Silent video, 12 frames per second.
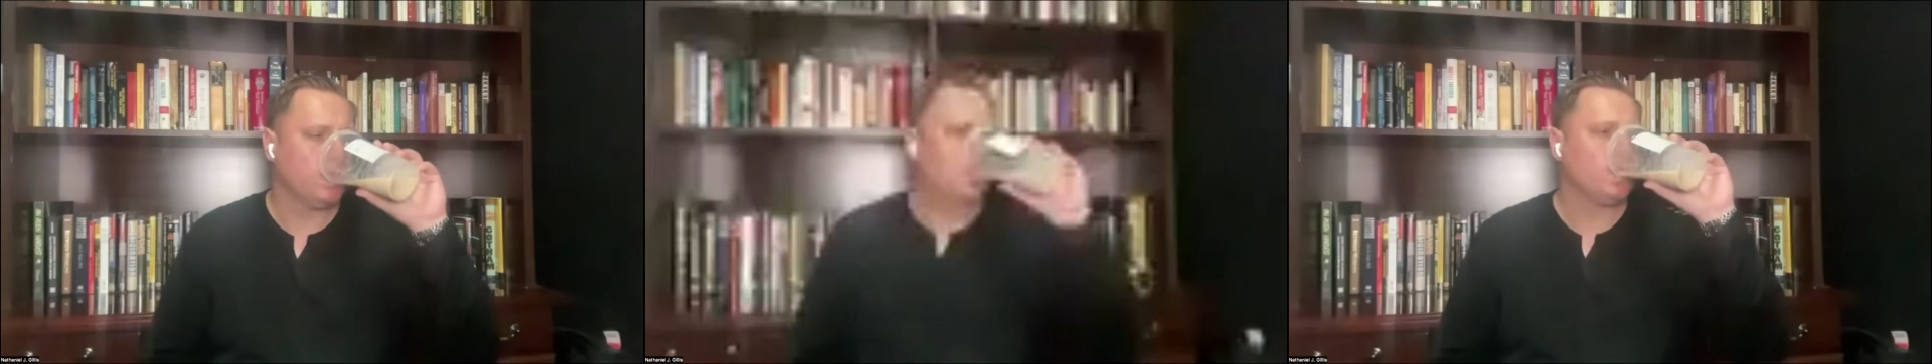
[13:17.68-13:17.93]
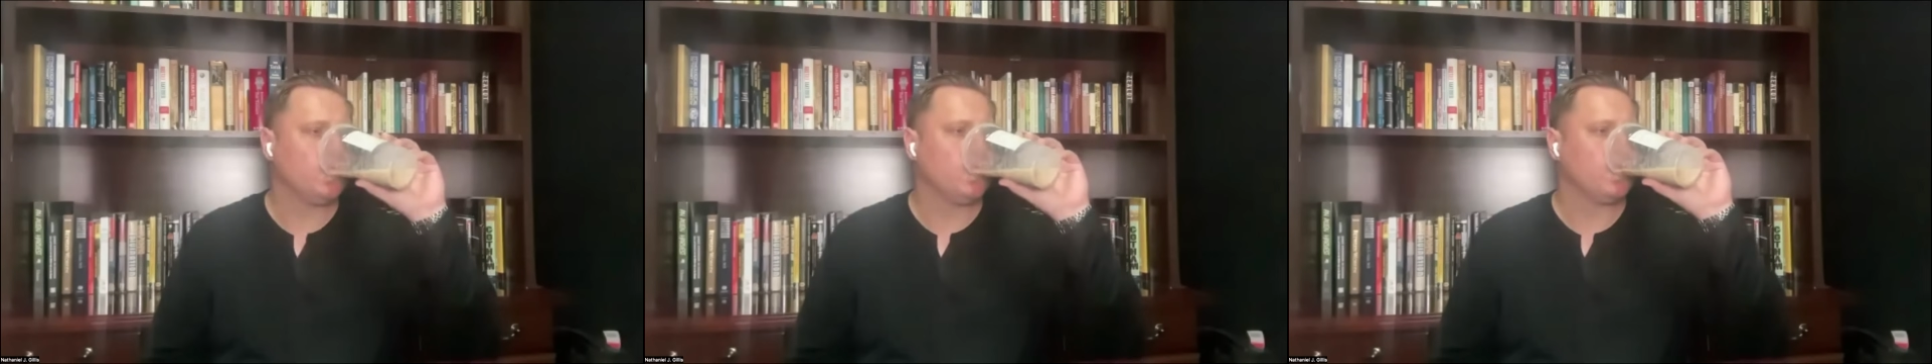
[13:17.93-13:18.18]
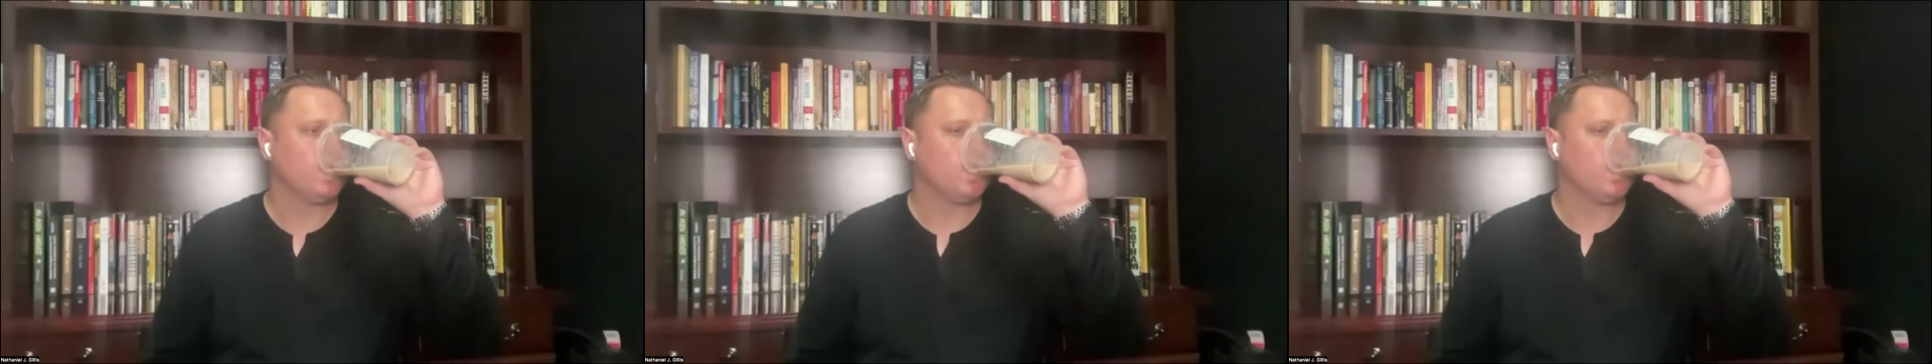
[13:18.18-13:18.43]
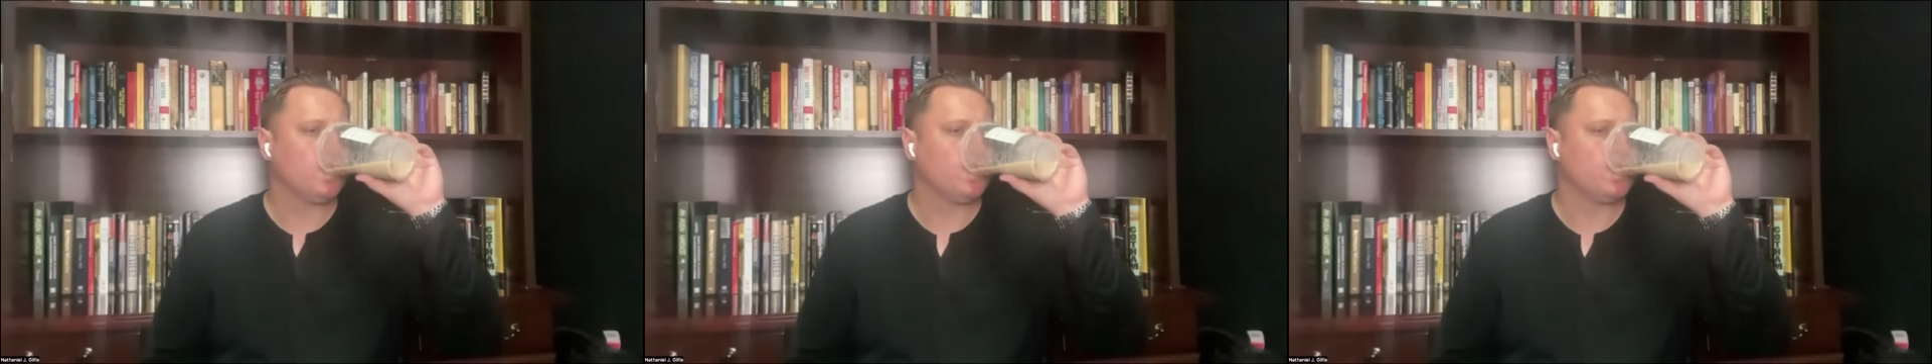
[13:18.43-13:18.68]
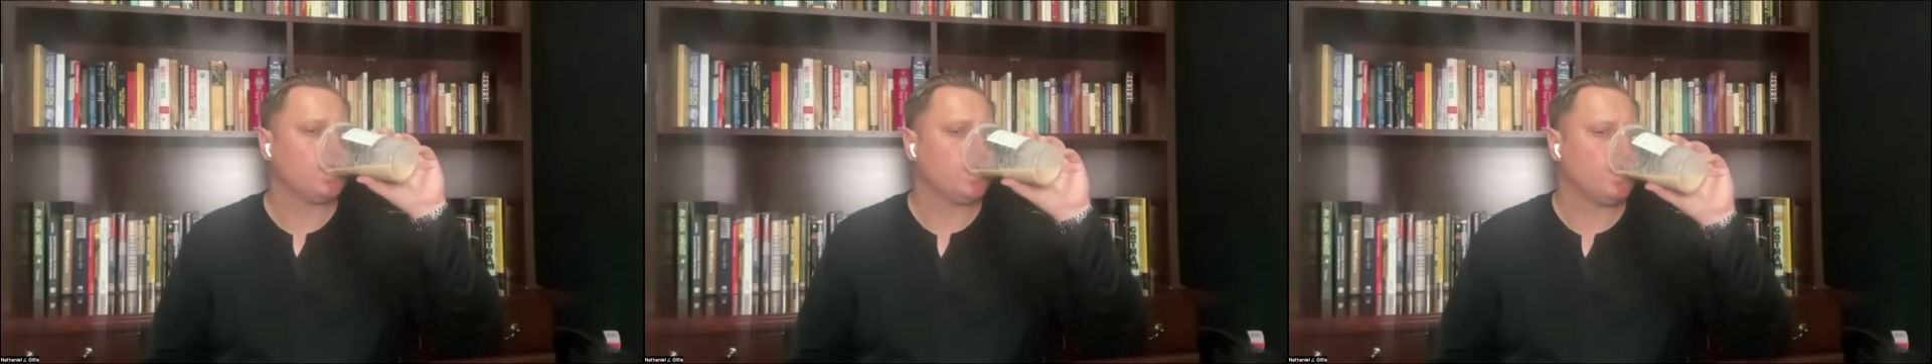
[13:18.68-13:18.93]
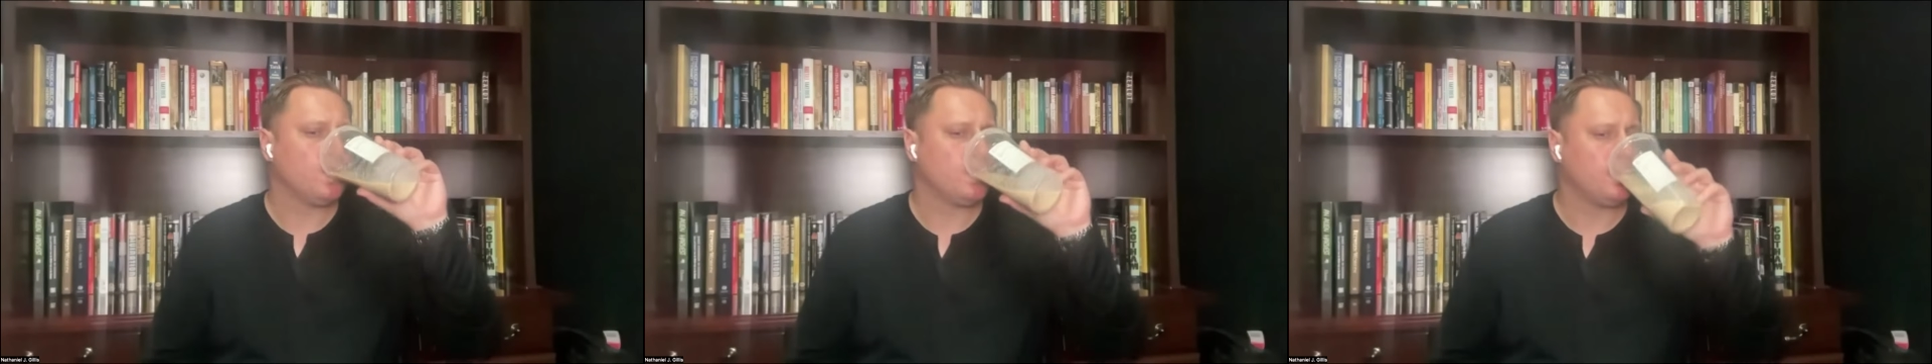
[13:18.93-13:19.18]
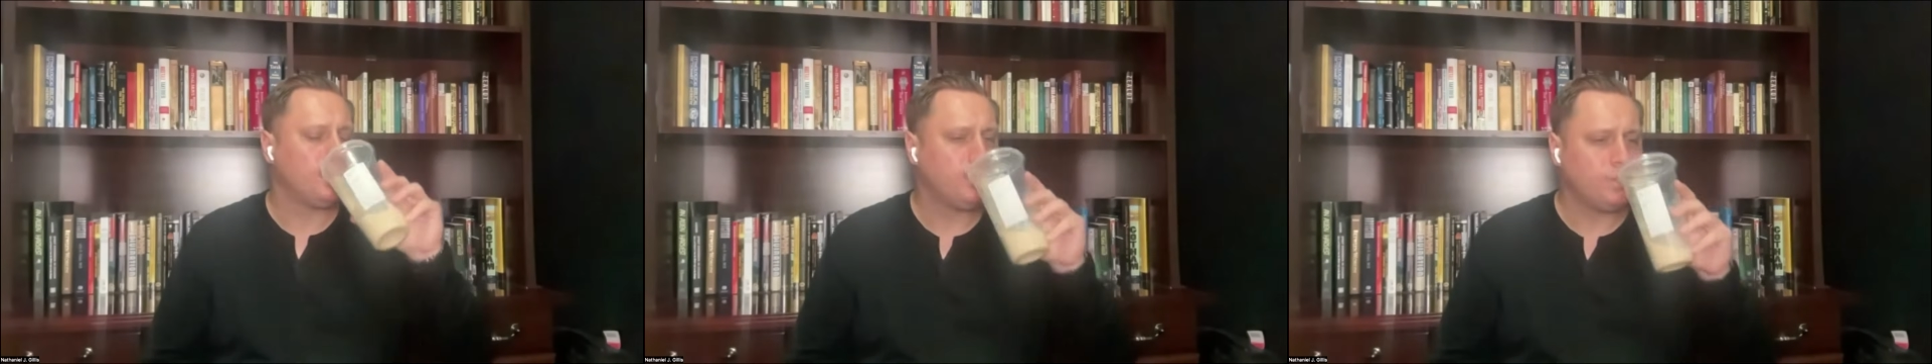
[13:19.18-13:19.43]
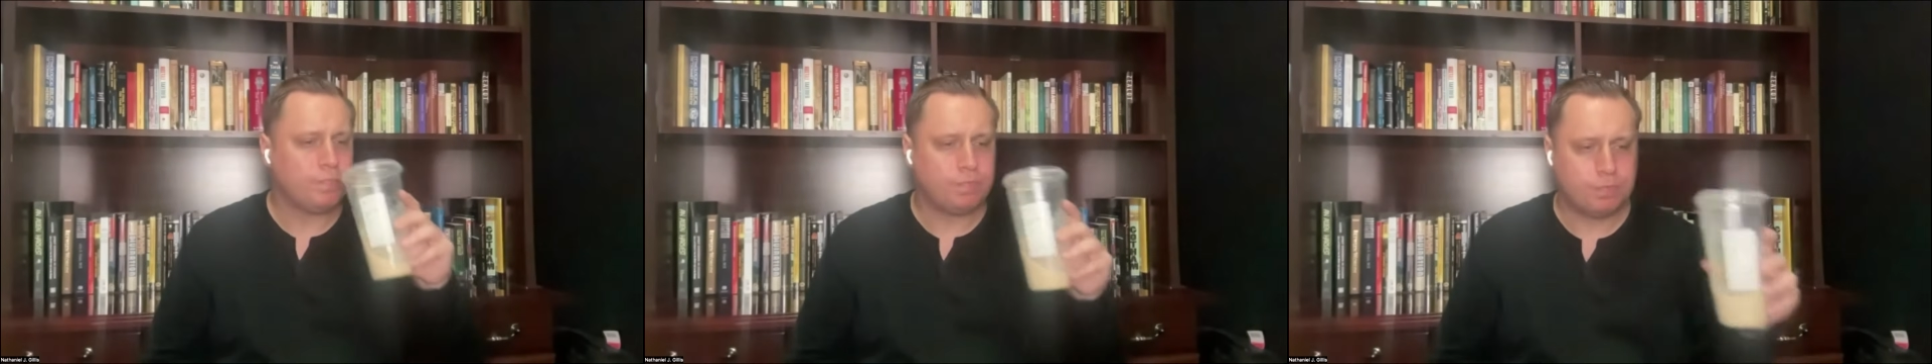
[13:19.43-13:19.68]
I think of.
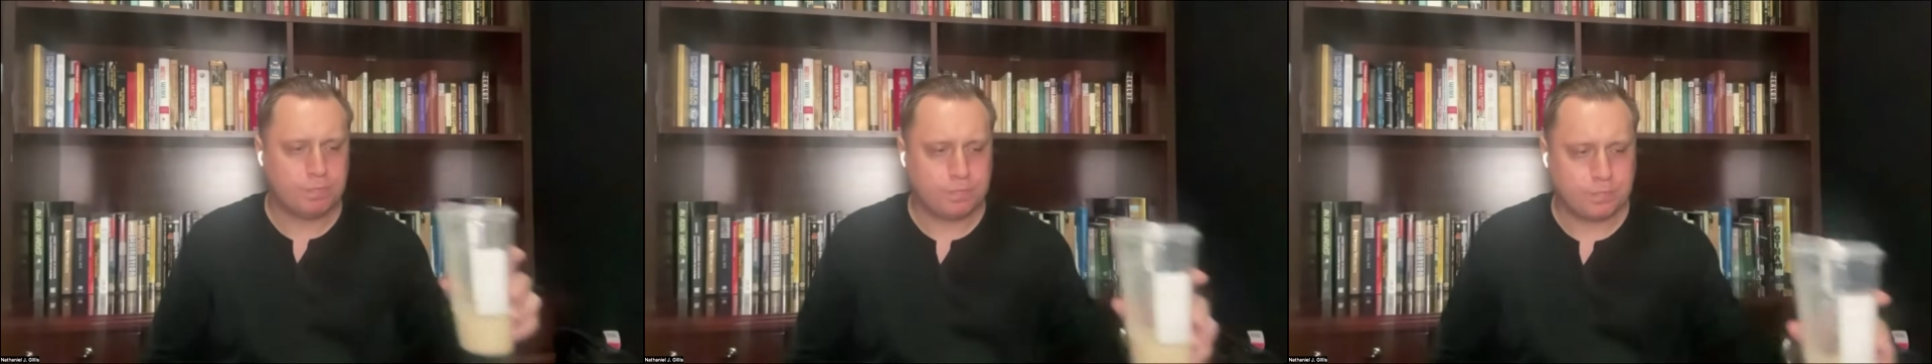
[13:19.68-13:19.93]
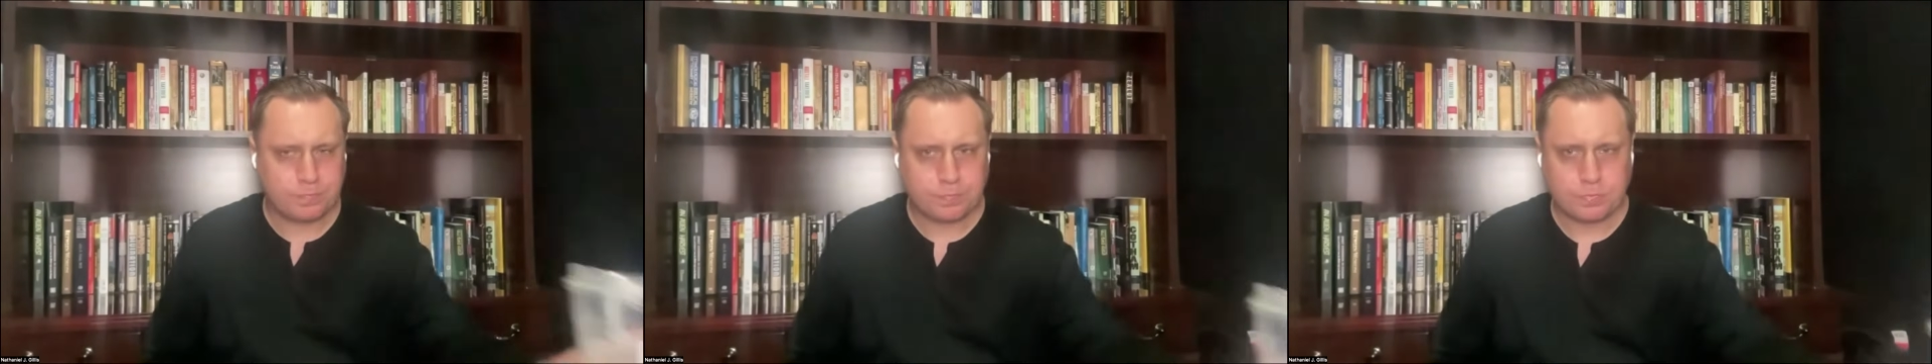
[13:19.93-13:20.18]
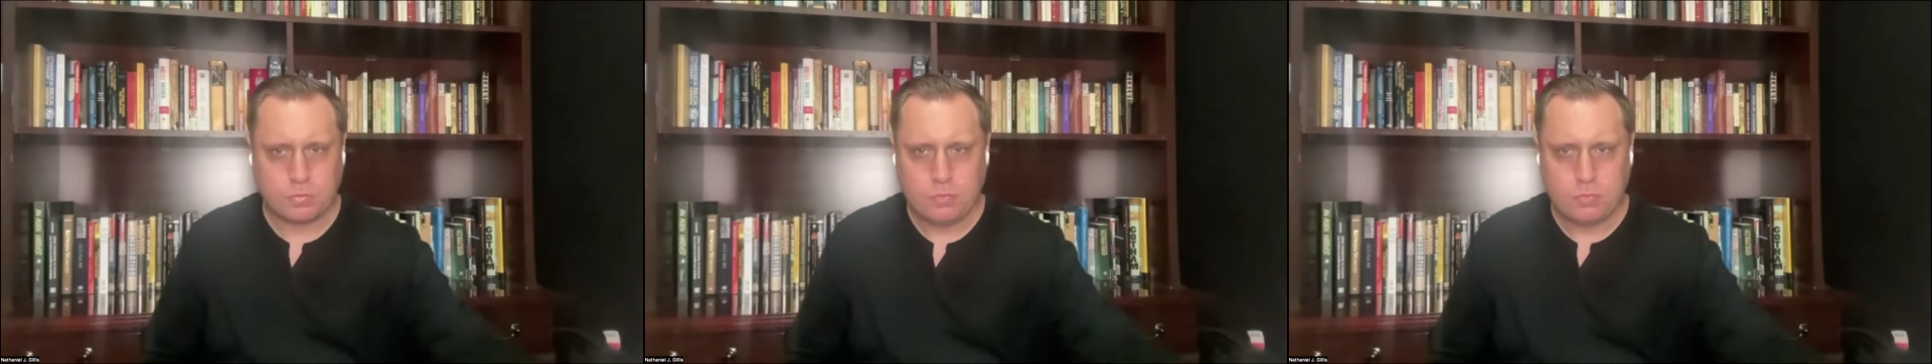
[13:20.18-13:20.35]
You think that